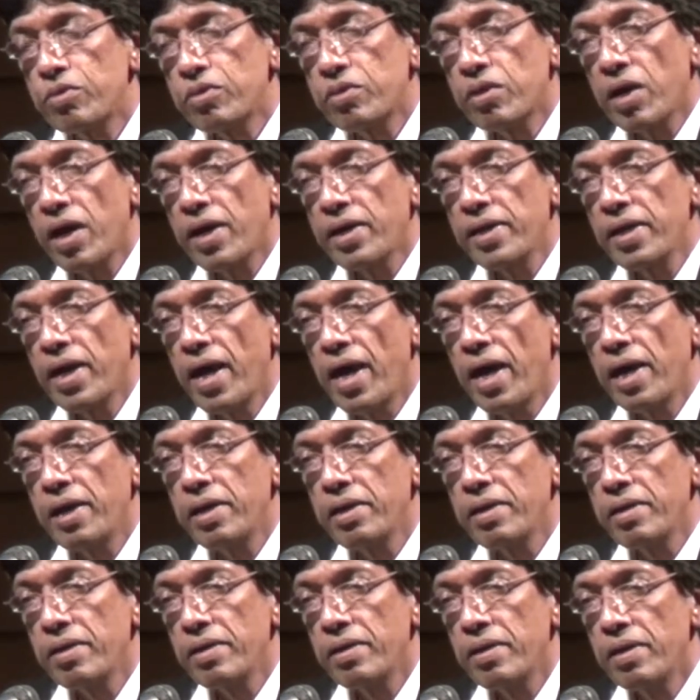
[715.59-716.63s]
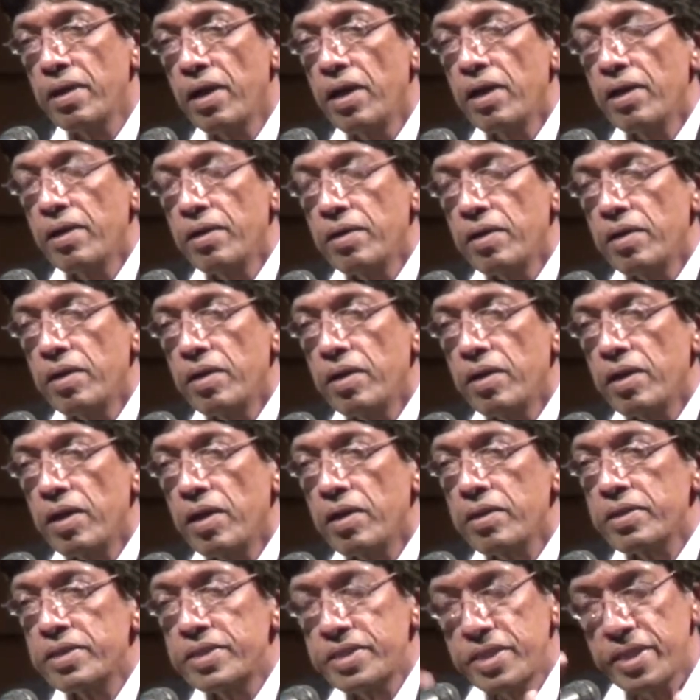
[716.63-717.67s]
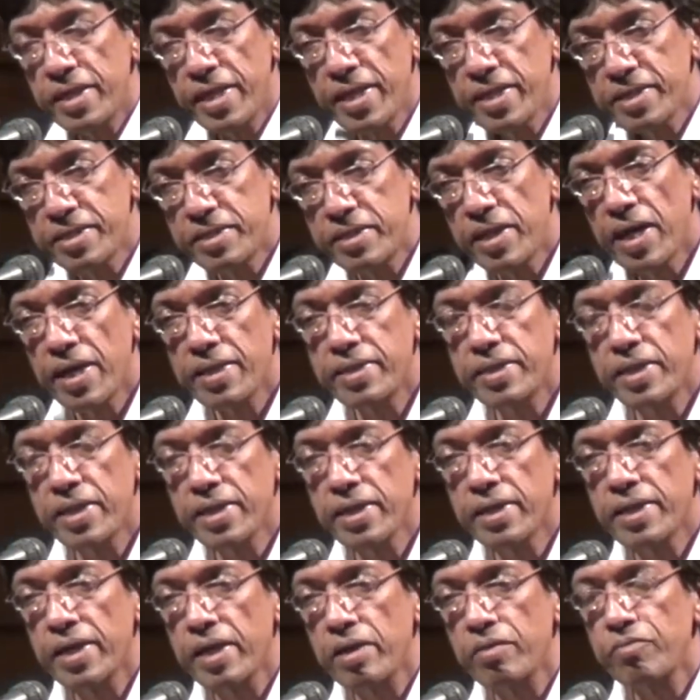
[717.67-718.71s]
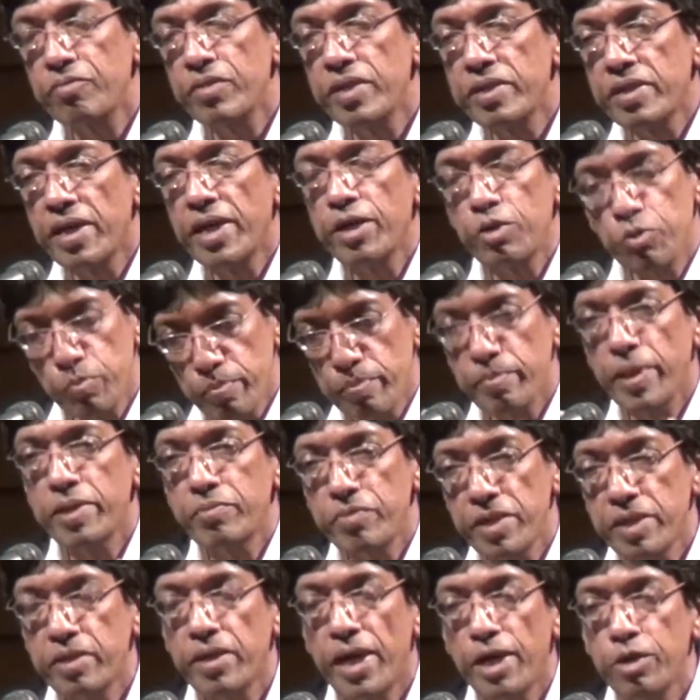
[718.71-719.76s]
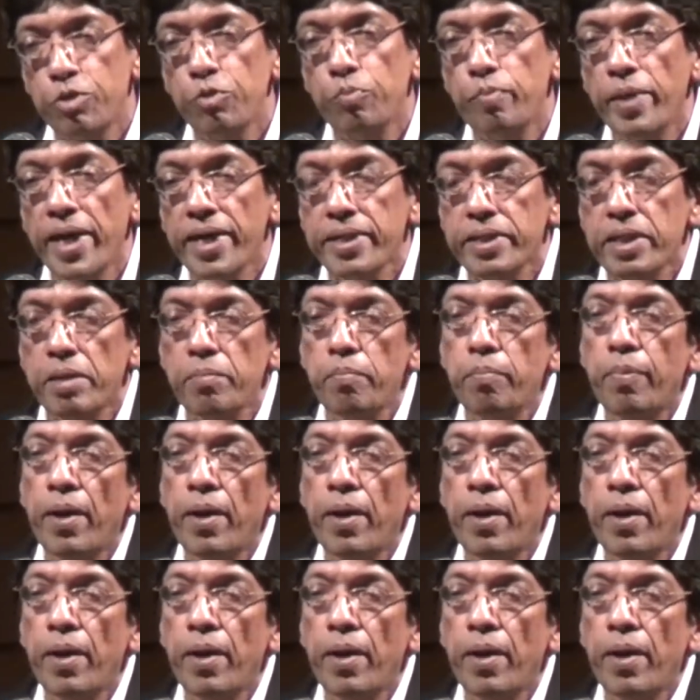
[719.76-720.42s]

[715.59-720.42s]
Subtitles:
try and change their thinking. But we try to make them